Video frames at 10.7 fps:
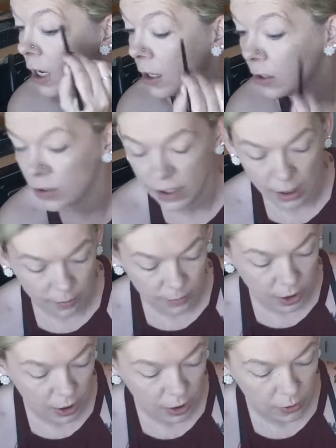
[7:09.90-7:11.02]
colors that I'm
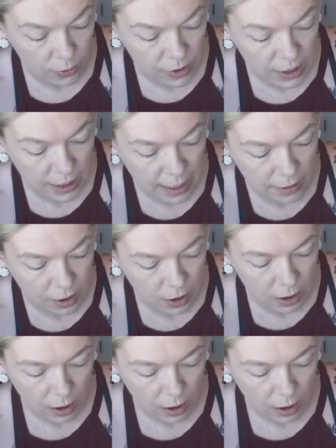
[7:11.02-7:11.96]
going to use together.